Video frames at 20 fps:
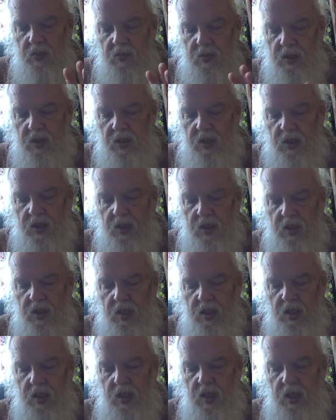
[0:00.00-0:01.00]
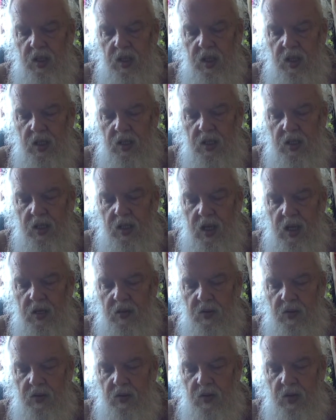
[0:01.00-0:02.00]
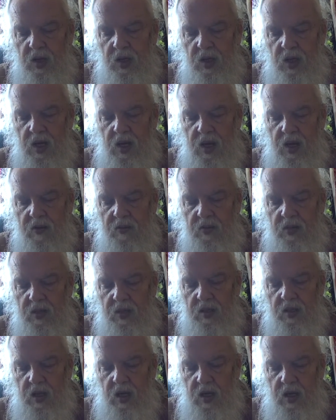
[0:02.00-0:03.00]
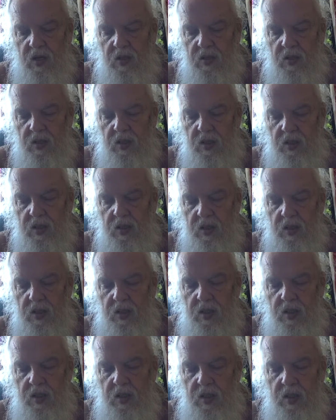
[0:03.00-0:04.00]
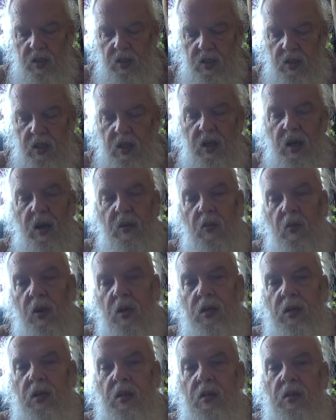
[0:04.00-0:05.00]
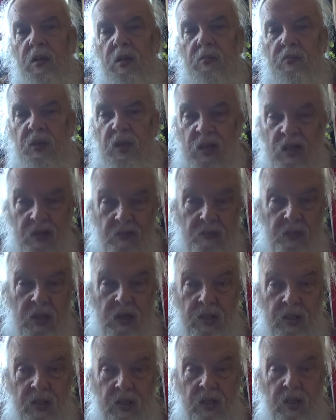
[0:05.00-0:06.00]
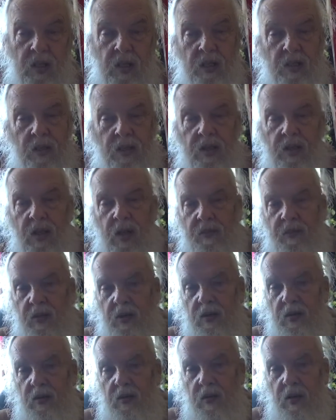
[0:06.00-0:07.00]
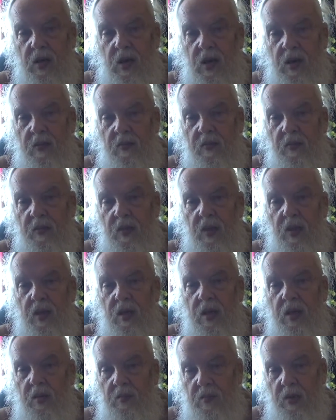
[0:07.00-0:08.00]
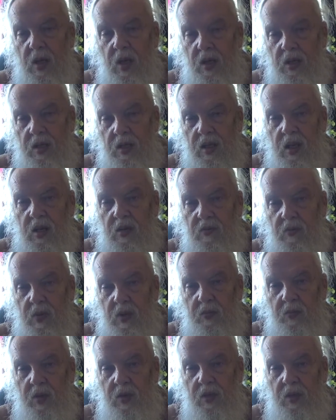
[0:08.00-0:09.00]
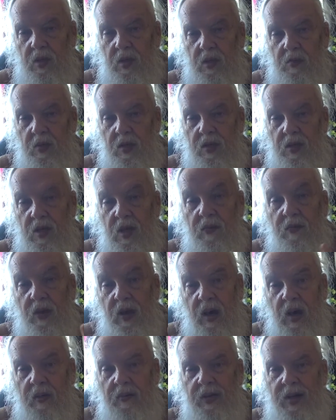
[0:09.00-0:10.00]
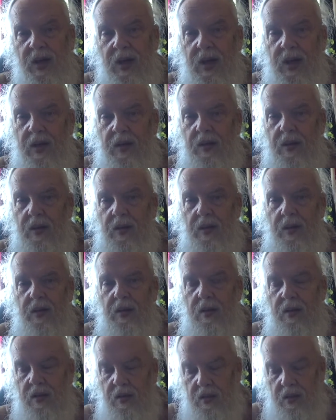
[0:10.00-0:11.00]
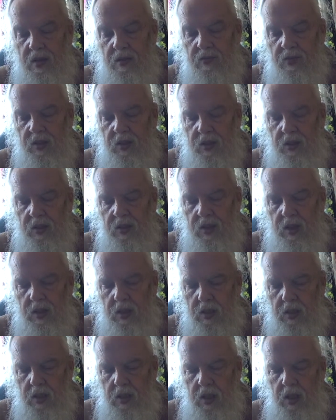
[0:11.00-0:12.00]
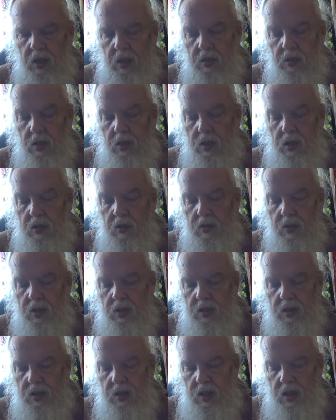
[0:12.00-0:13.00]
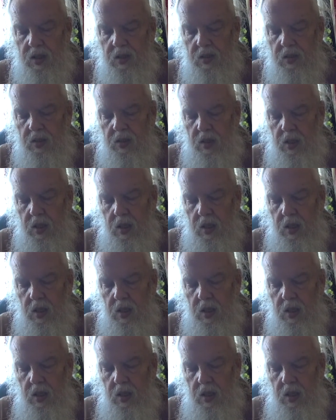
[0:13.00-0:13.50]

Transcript: minutes. It's got 3.5 stars. So that works out to be basically a 7, okay? Myself, myself, I gave it an 8 because I really like it. So here's what it says.